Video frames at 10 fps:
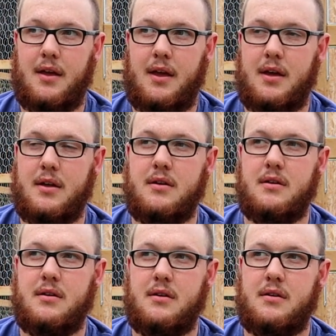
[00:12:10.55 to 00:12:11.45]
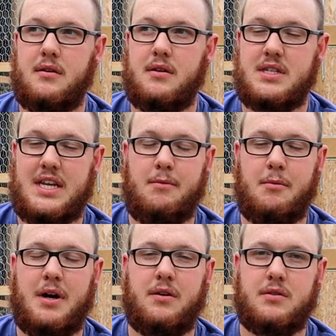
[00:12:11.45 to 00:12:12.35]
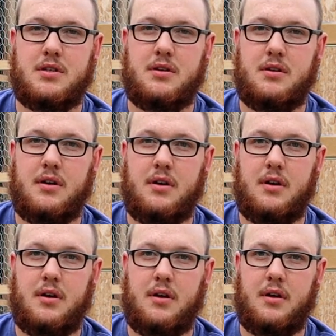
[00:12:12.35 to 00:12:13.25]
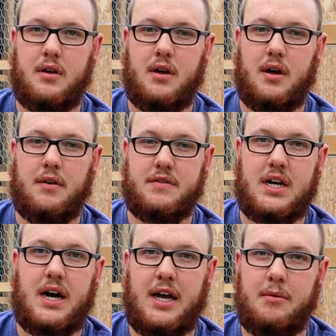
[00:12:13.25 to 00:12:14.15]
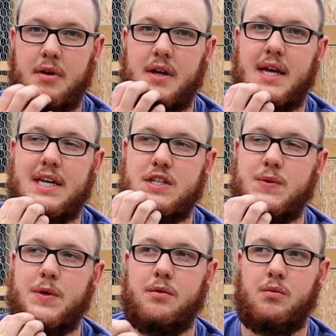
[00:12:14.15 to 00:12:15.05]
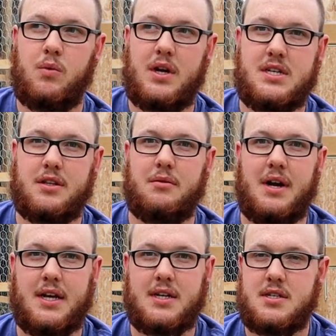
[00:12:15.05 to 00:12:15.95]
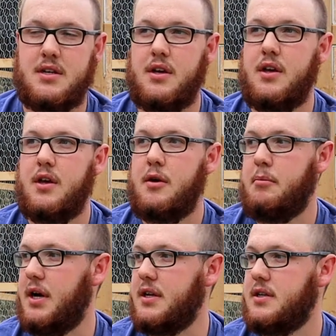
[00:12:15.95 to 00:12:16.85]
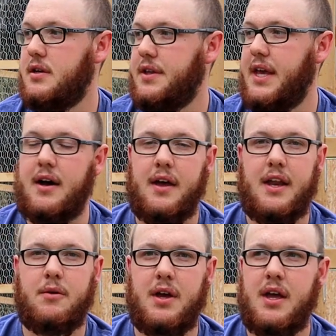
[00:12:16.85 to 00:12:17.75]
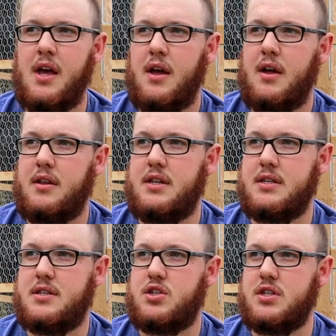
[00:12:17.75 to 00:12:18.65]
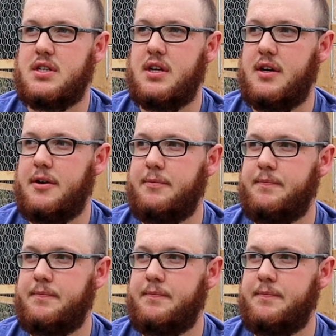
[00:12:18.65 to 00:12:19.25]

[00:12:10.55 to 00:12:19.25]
in the same amount of time as you would raising the Rex. But yeah, anyway, that's just a